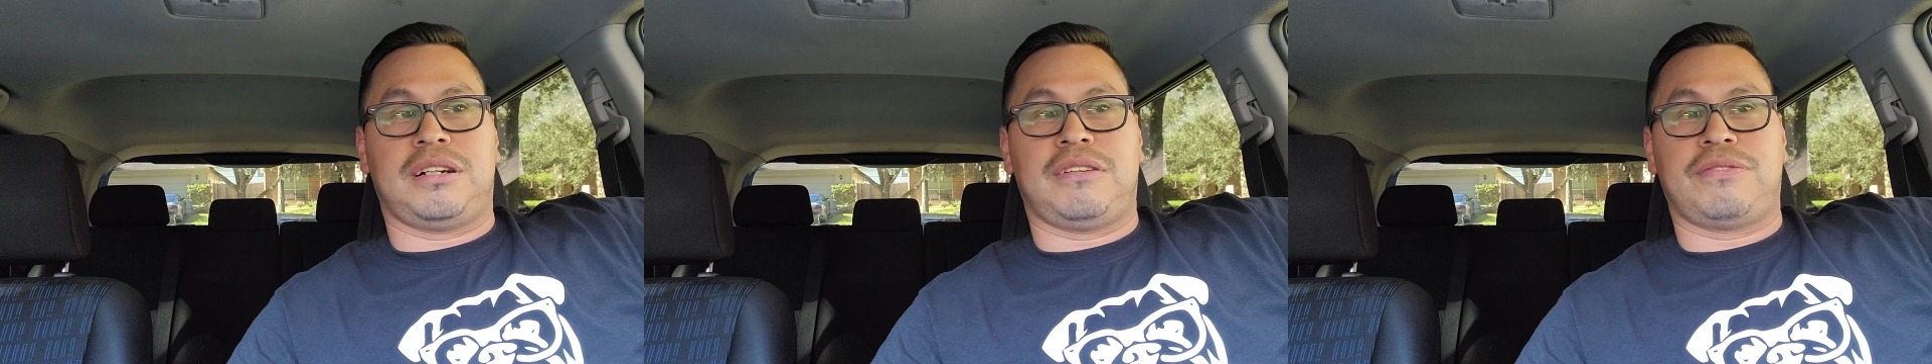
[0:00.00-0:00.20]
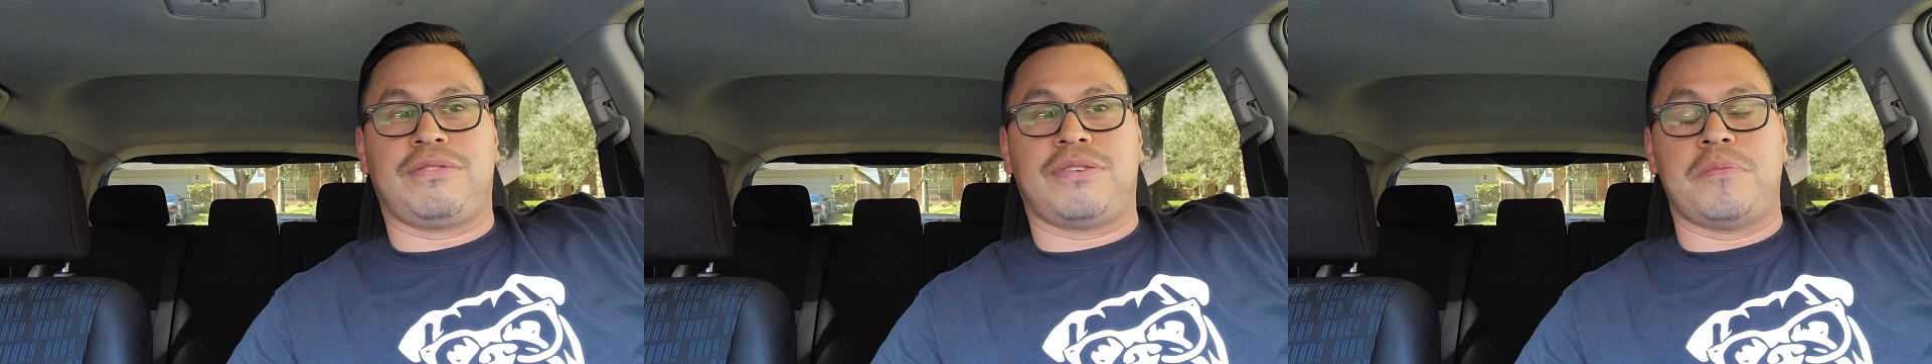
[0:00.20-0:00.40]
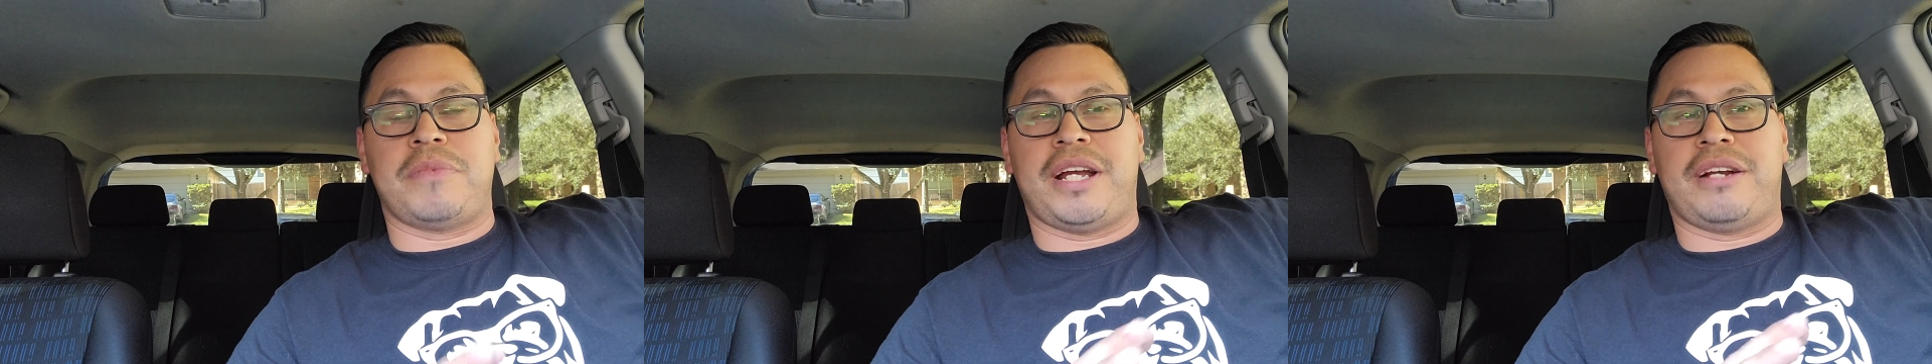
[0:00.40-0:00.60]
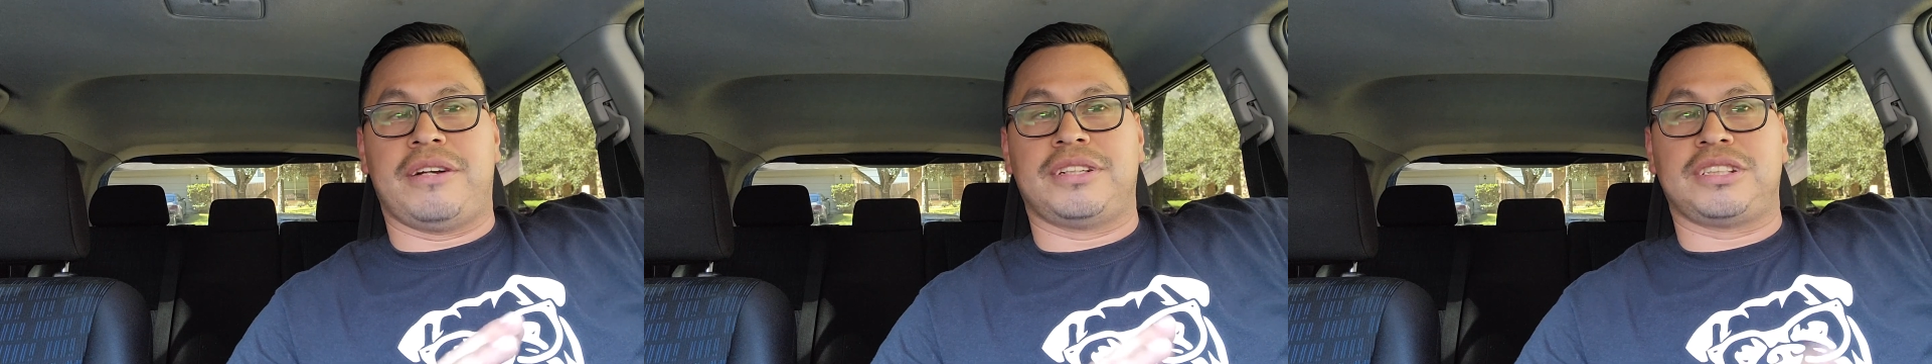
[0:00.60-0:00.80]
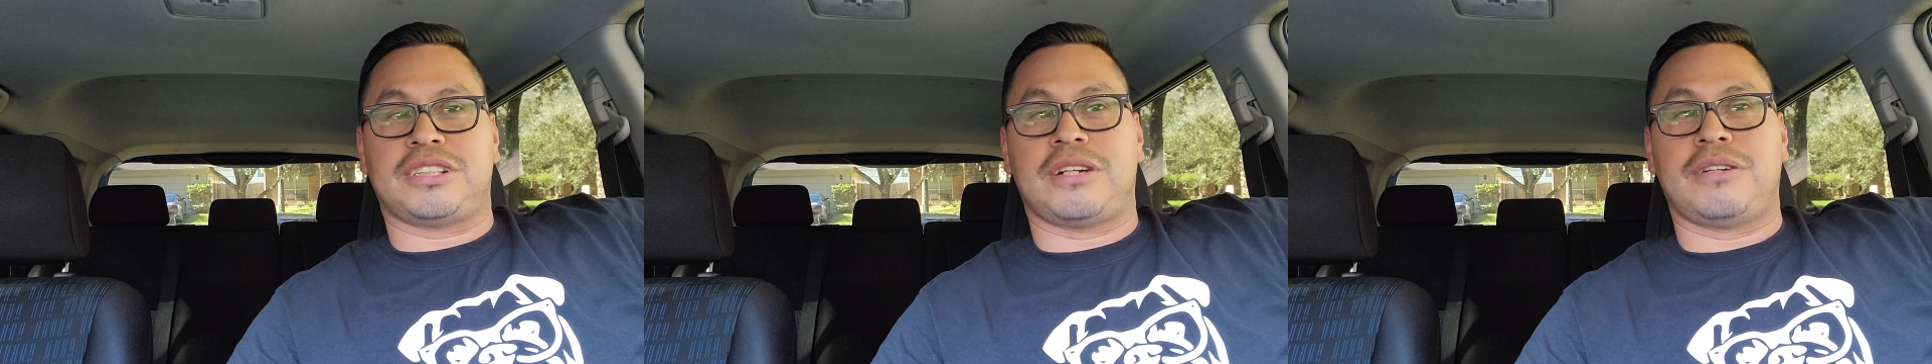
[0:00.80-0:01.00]
from
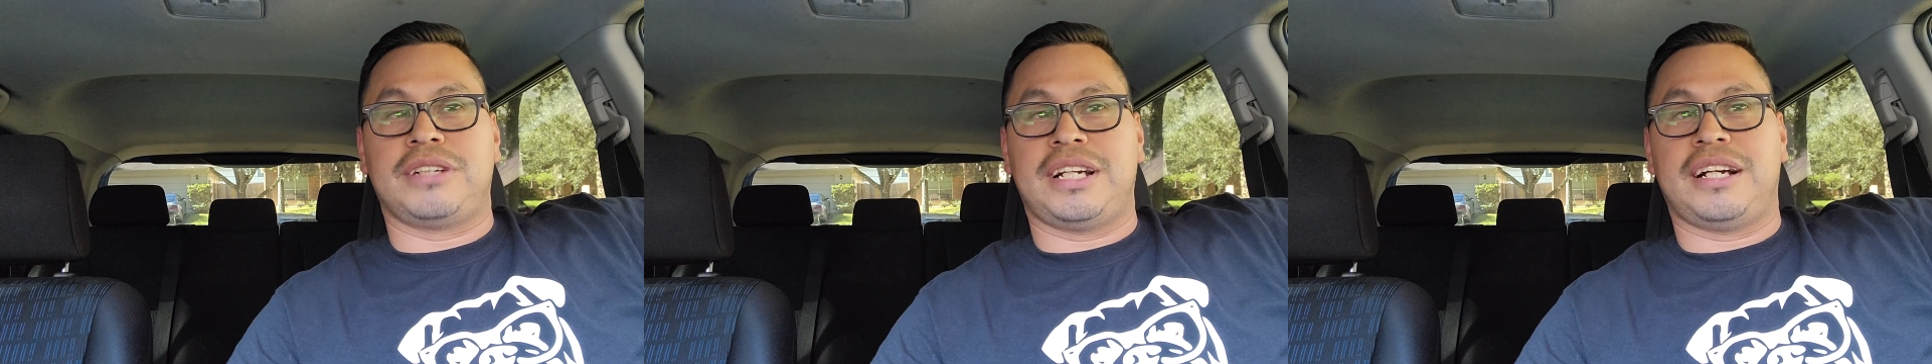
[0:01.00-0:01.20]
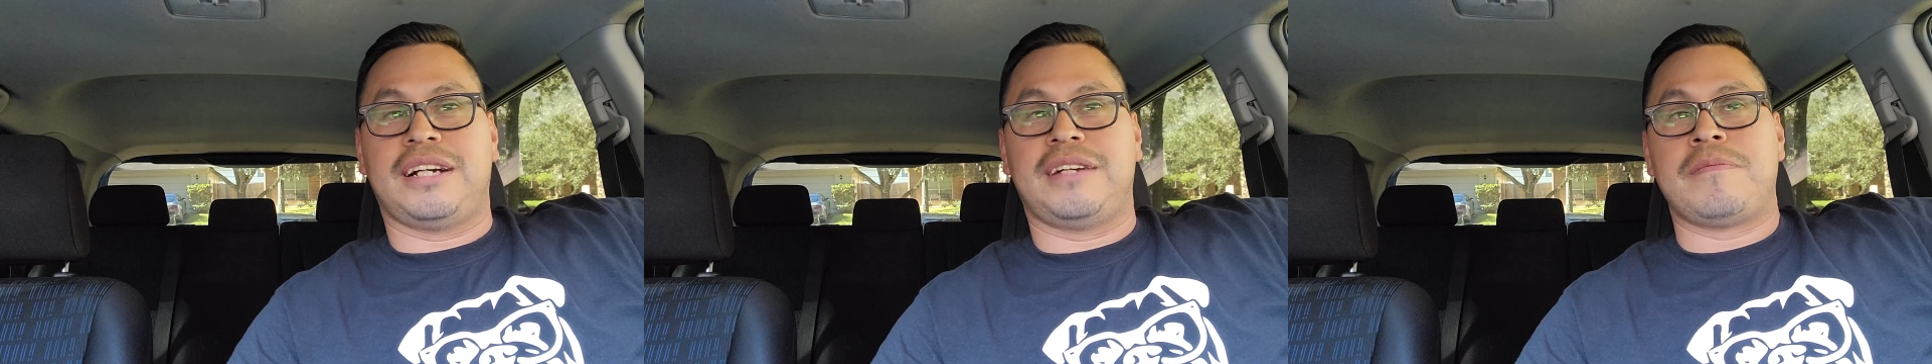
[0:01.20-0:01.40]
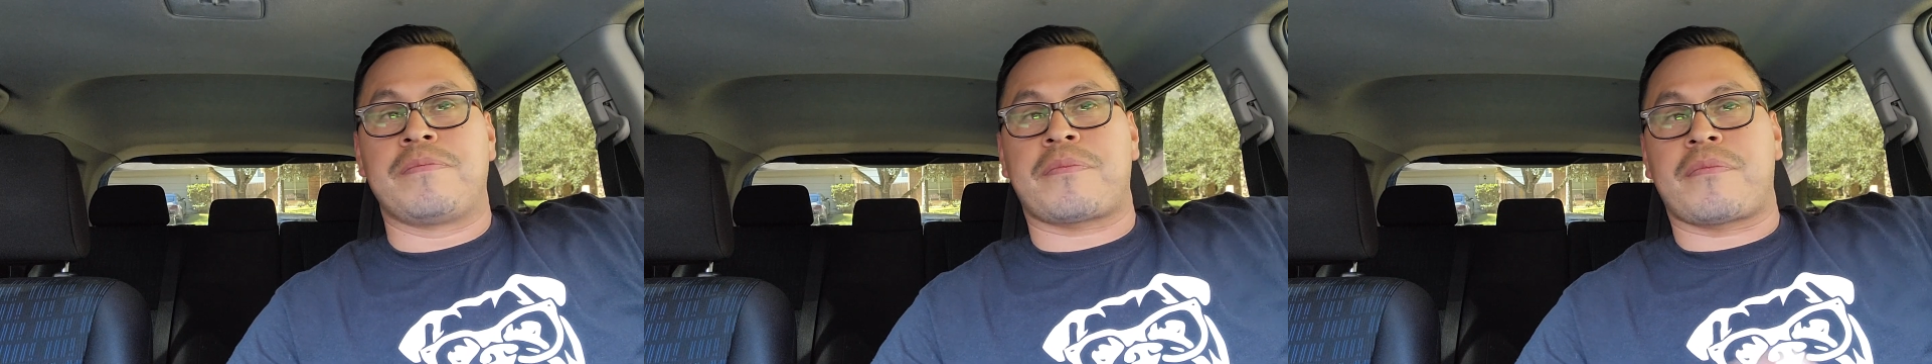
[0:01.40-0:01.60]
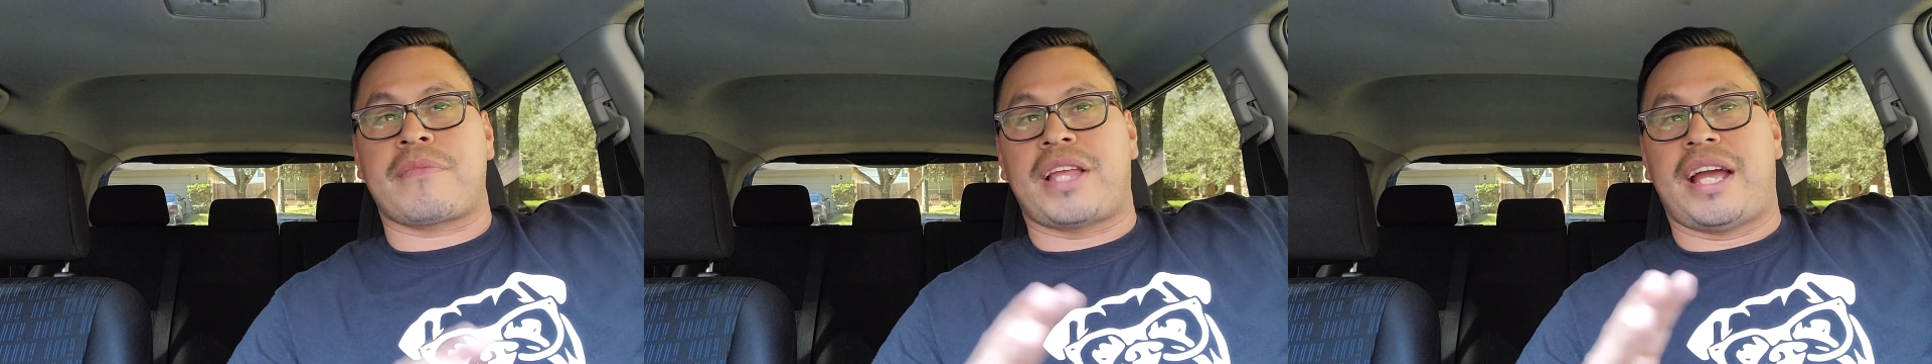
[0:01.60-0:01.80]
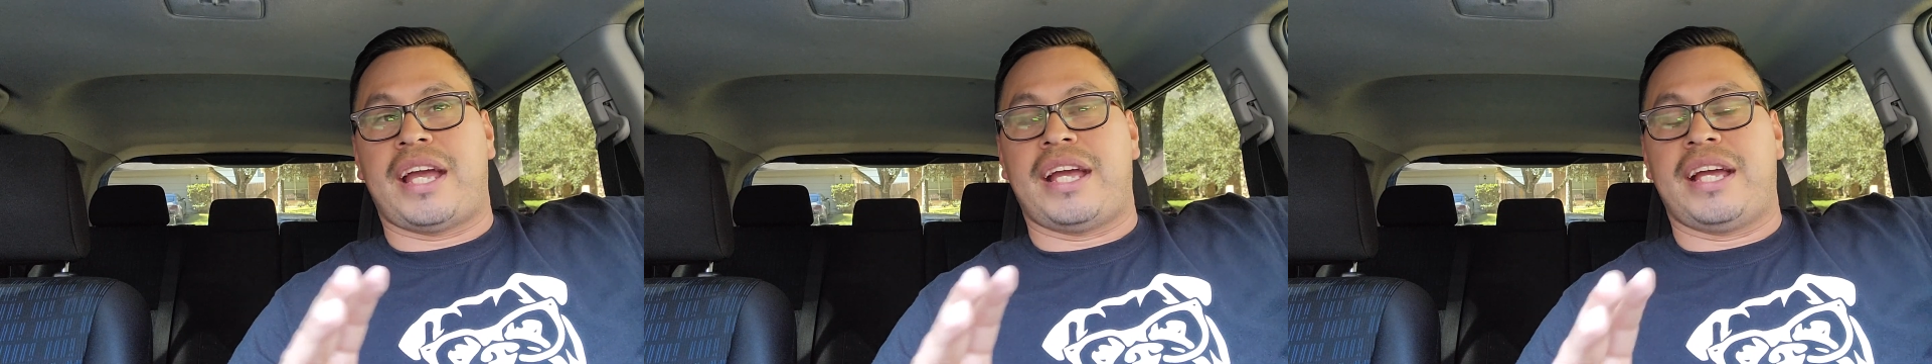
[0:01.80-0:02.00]
Arizona,
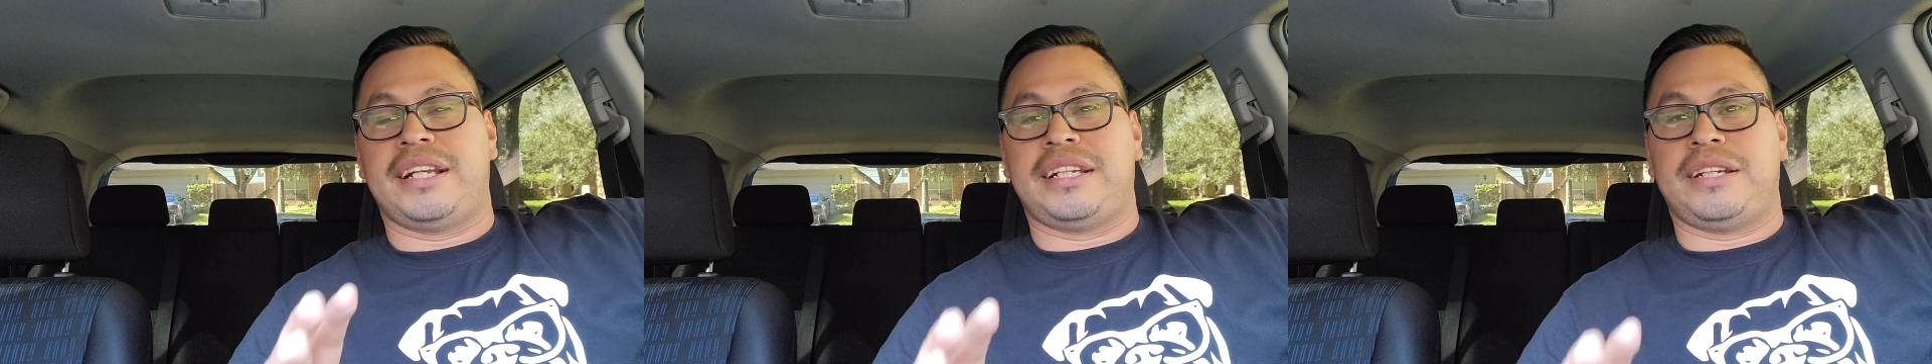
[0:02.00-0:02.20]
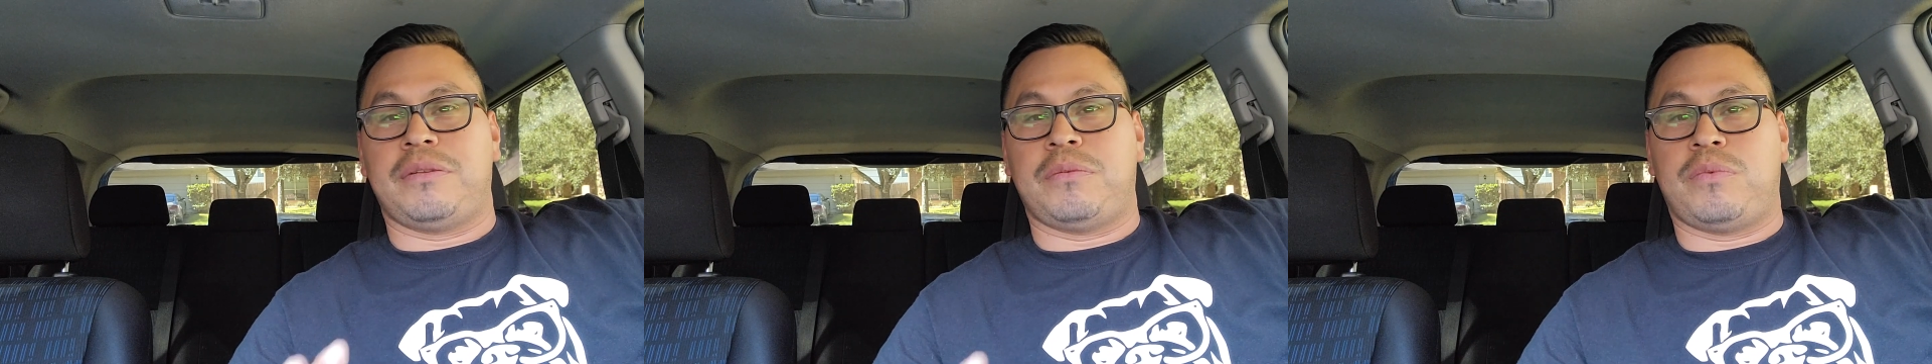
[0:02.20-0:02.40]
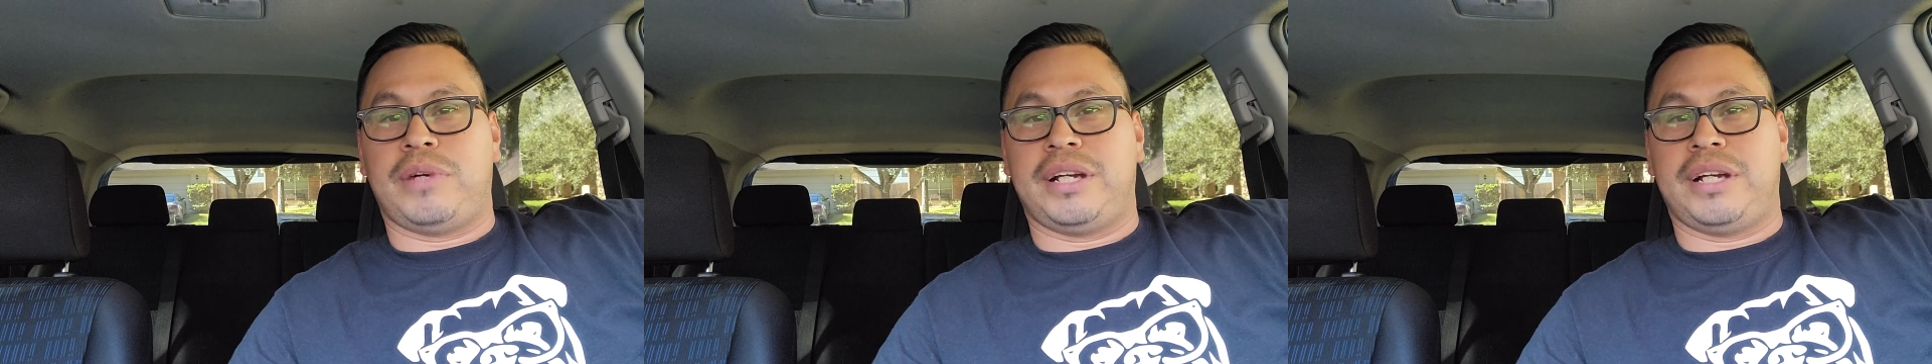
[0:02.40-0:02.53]
and it